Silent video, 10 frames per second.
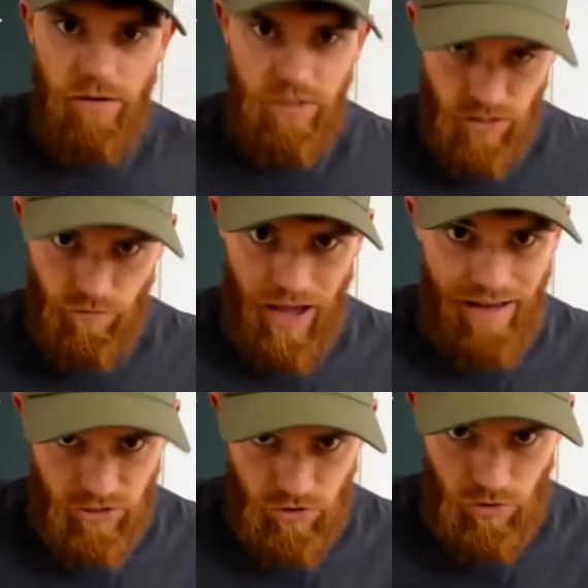
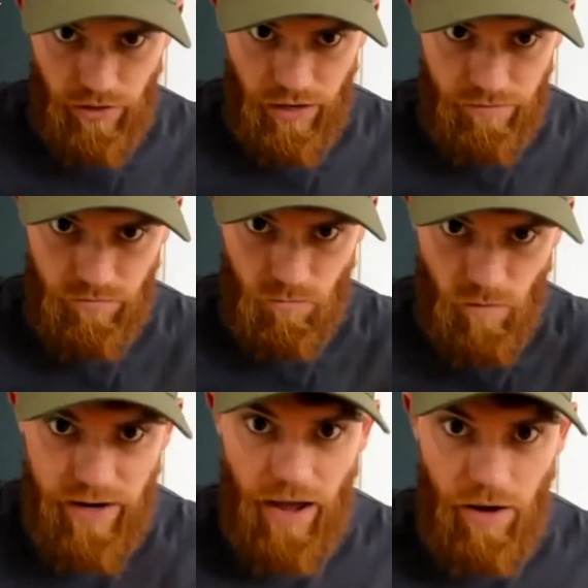regardless if you have a story
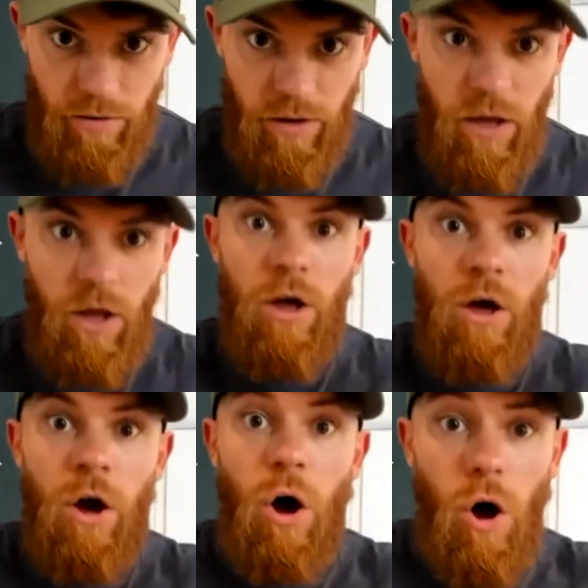right now
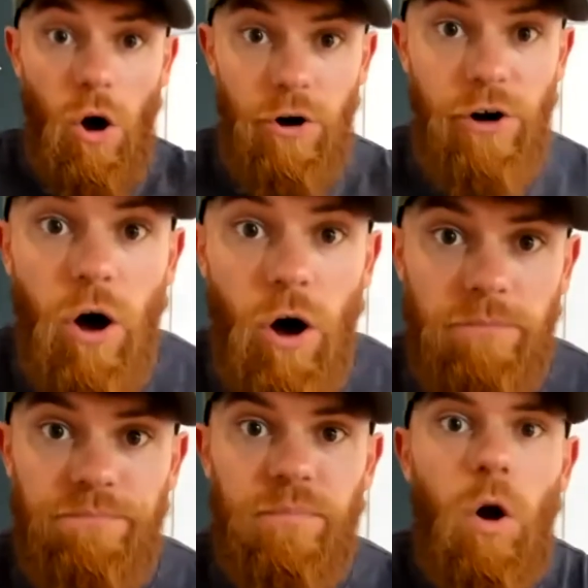or
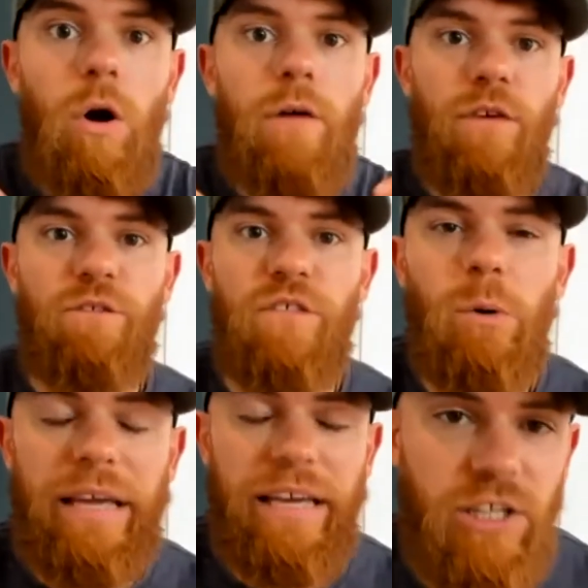not, or
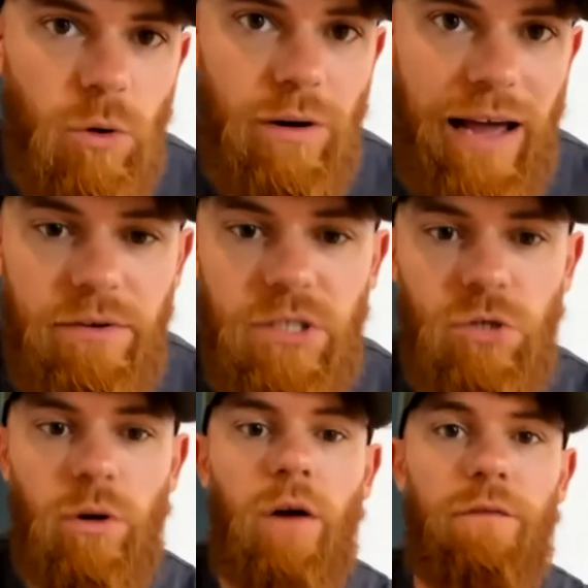if you feel like you don't
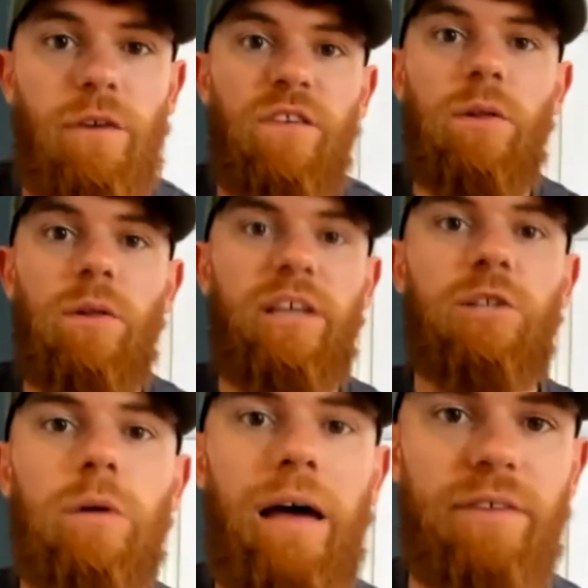have a story, or if you
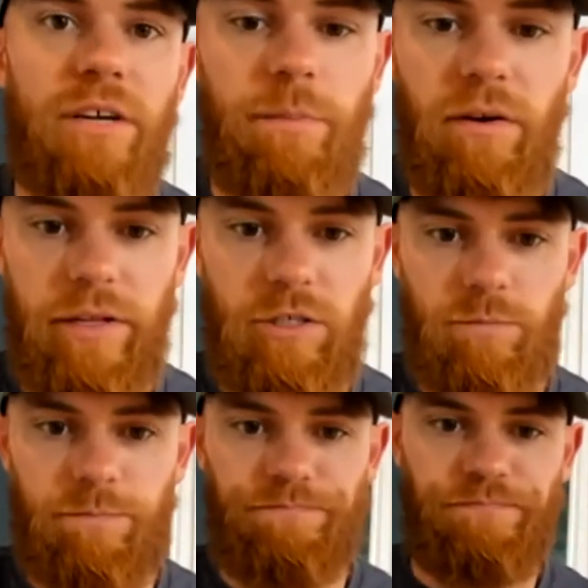feel like you don't have
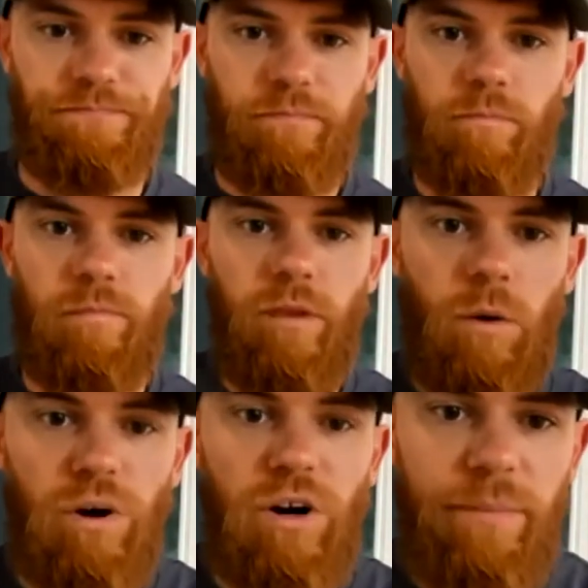experience.
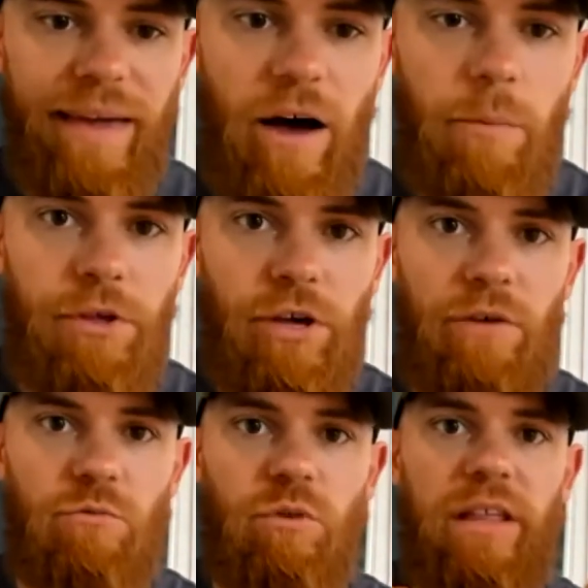We're going to be
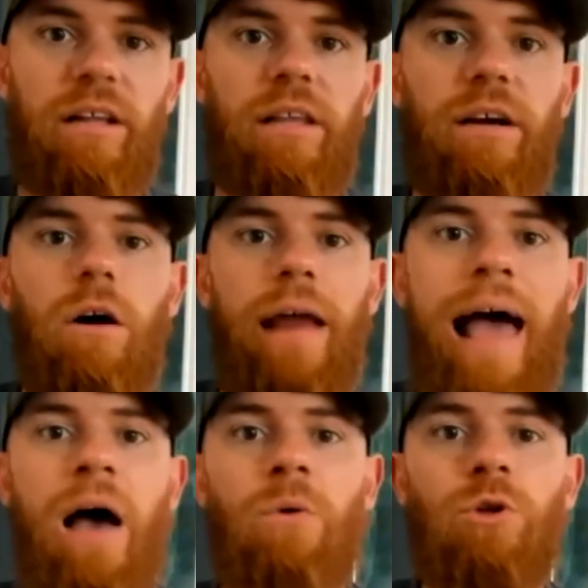helping you get really clear on
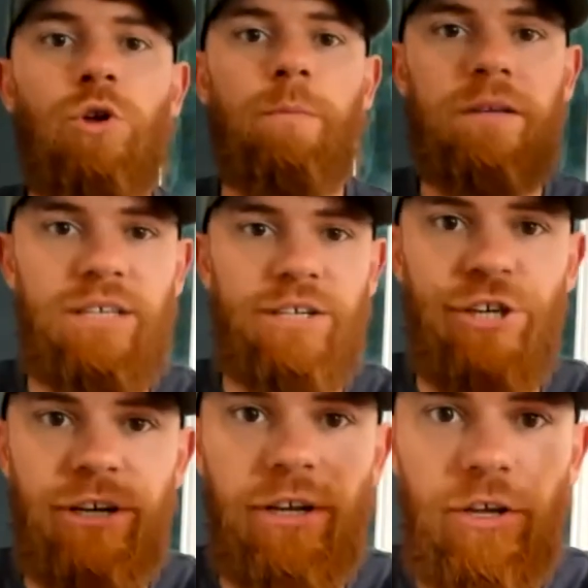how you
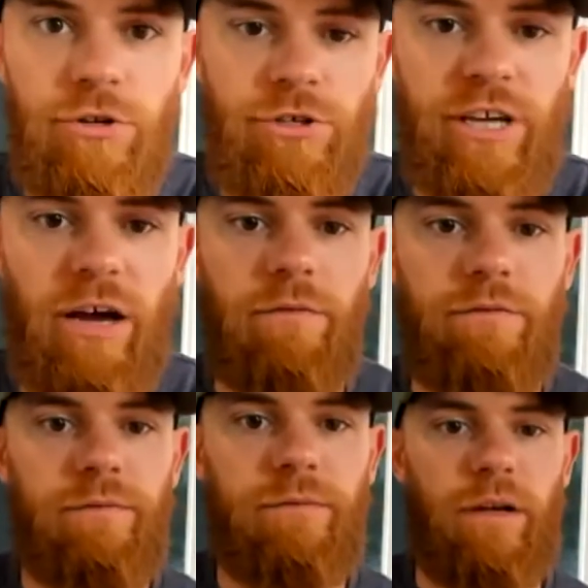position
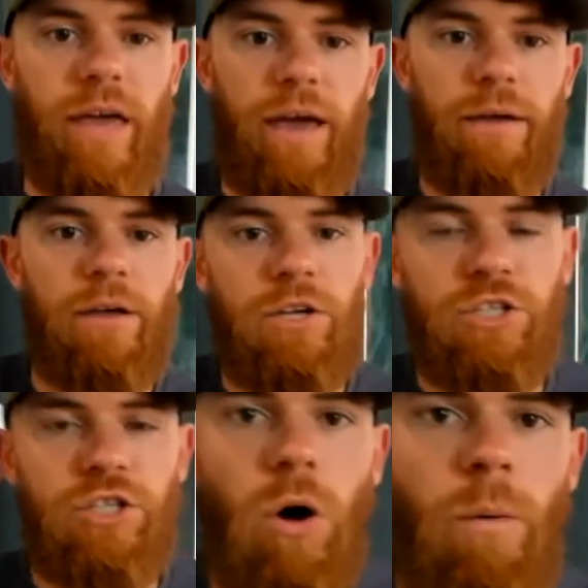yourself. Okay,
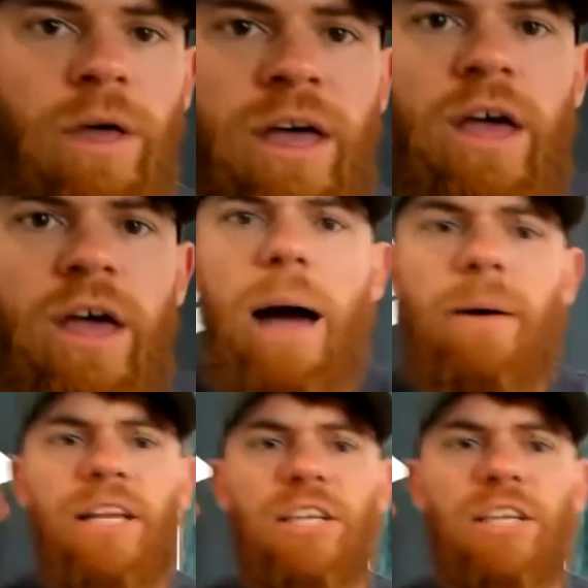so I'm going to